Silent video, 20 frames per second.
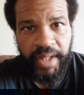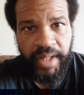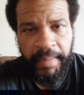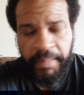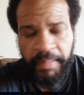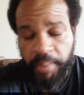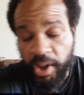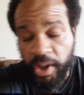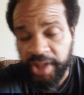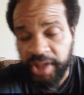I
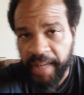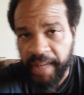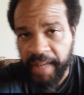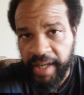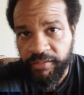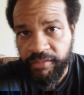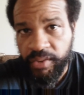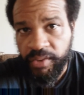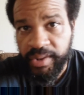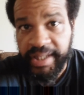mean, Paul
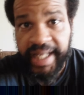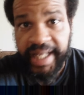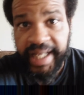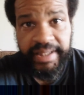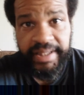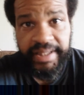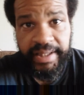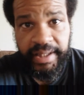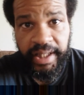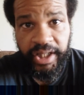Spadafora
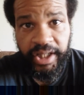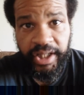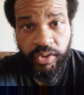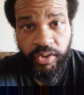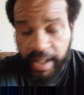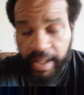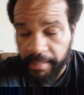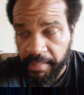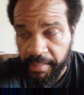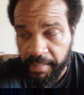has an
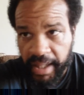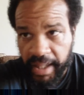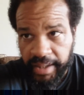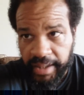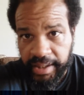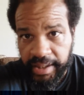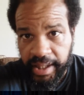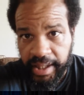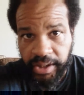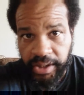incredible
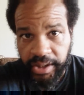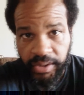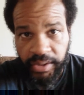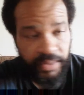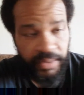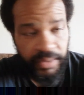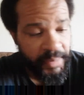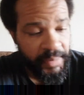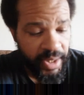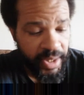boxing
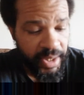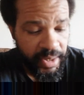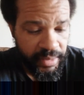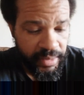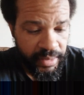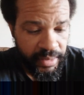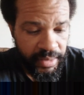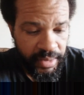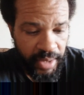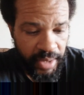IQ. Let me not.
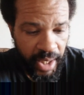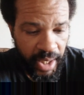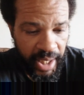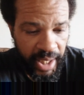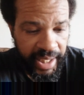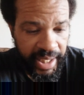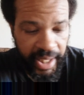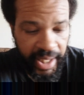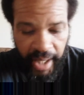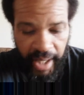I
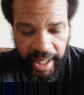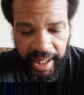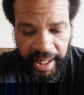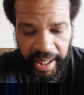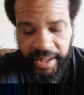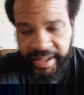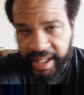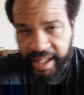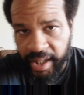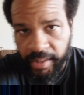can't. I
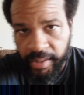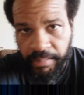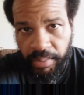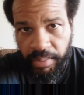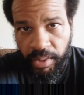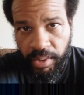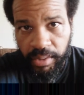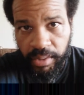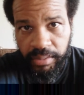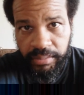can't down
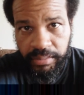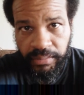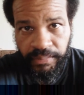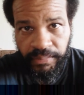Paul.